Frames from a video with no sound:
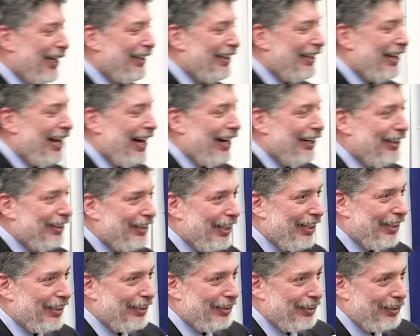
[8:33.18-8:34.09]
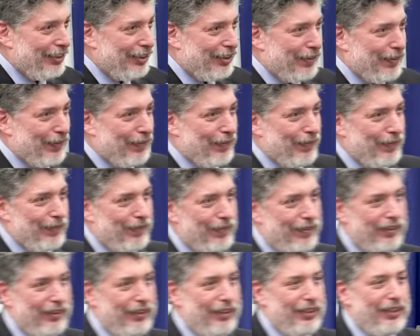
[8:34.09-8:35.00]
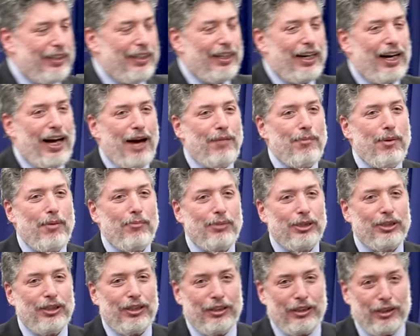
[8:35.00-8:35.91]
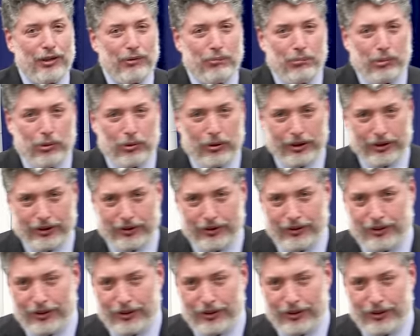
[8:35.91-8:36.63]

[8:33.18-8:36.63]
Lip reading: it a lot of things. I remember as a little boy.